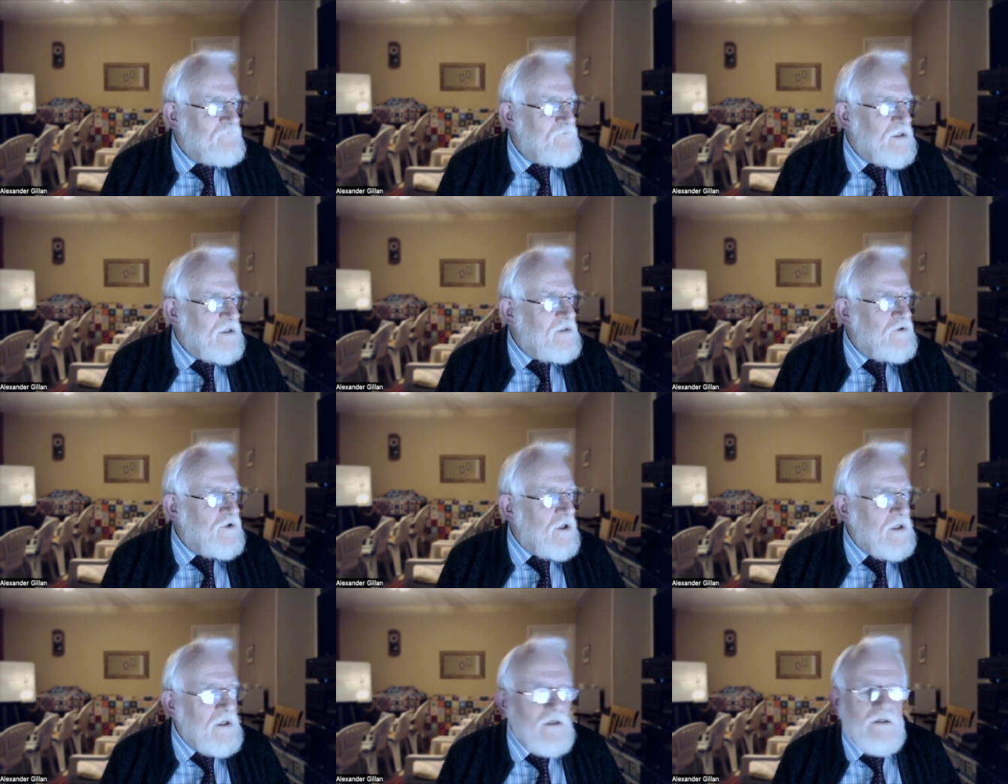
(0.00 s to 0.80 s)
He,
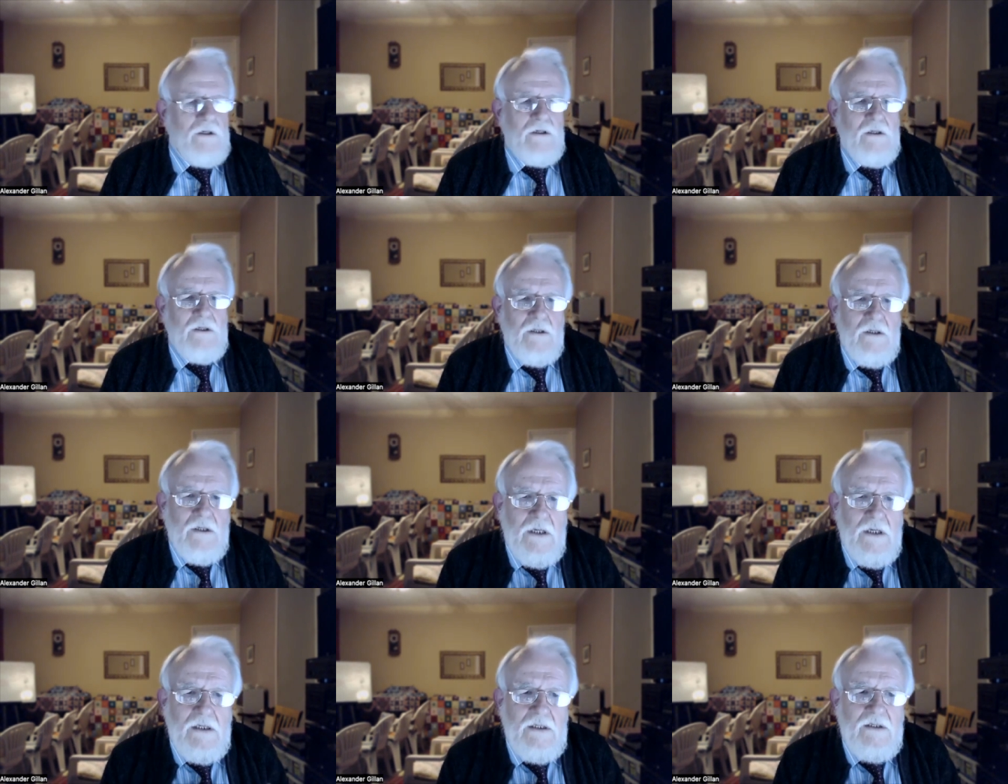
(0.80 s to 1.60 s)
he,
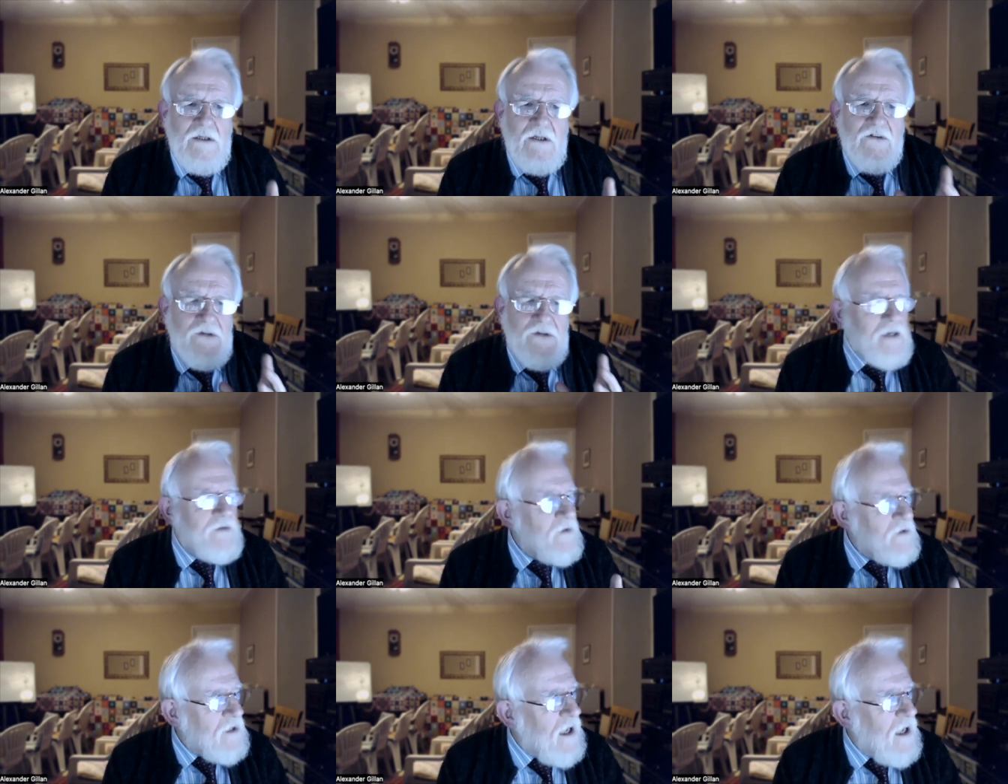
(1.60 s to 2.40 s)
he said
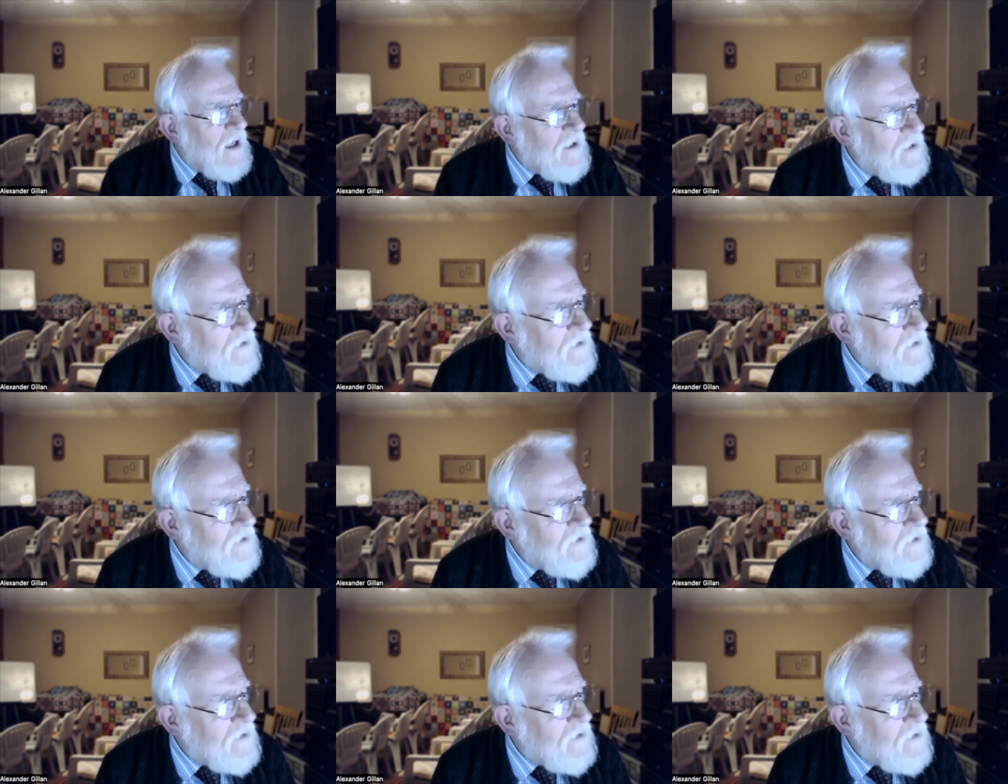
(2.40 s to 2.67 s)
that I